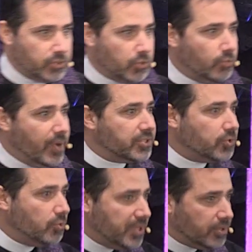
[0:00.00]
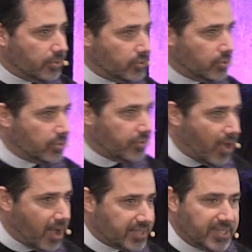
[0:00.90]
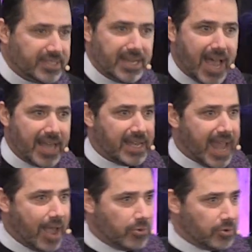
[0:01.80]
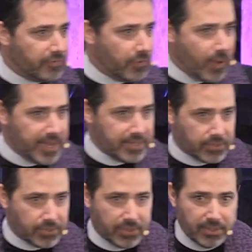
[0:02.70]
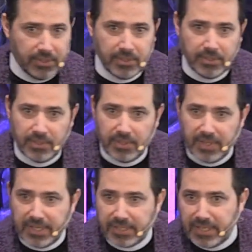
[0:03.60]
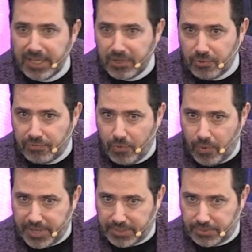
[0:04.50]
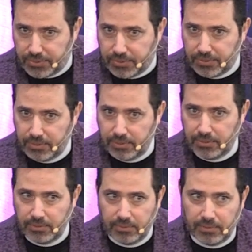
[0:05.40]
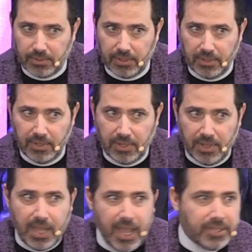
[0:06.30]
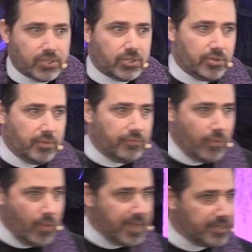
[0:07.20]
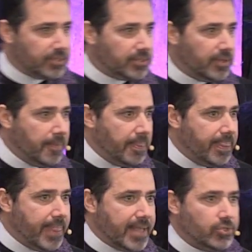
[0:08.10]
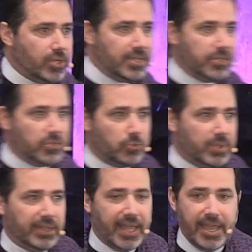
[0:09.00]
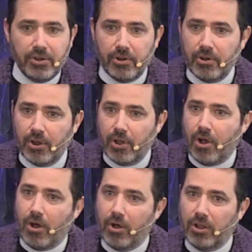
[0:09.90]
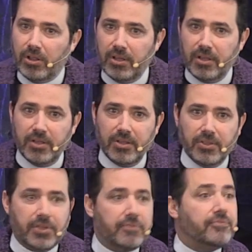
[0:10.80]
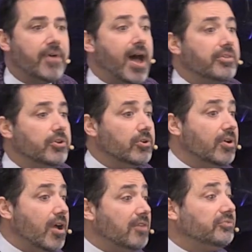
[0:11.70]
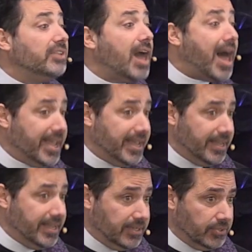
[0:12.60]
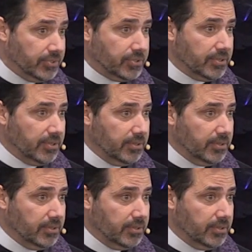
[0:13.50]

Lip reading: to wrestle with those thoughts. It's not an outer voice, it's an inner voice. It's the voice that Jesus would later call the father of lies.